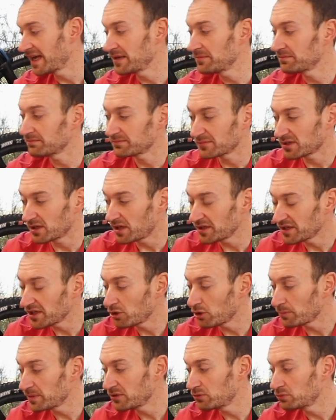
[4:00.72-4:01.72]
And I
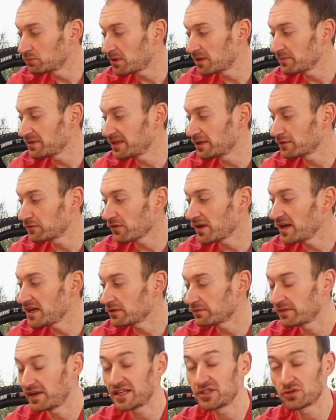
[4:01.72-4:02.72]
know a lot of people might be
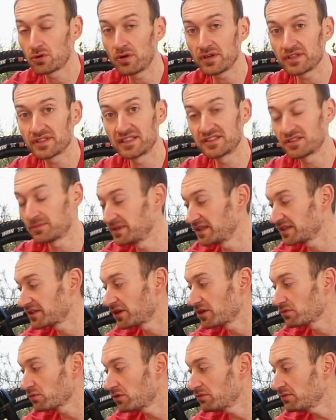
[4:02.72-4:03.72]
afraid of electronics, there's something that
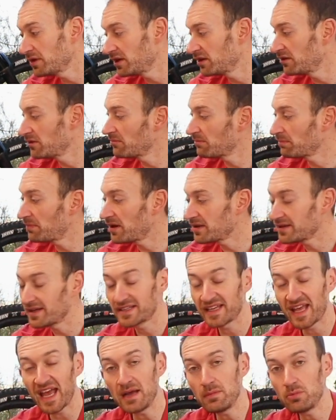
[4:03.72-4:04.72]
go wrong, but
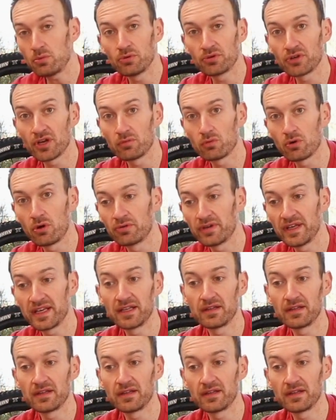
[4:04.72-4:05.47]
a cable can go wrong.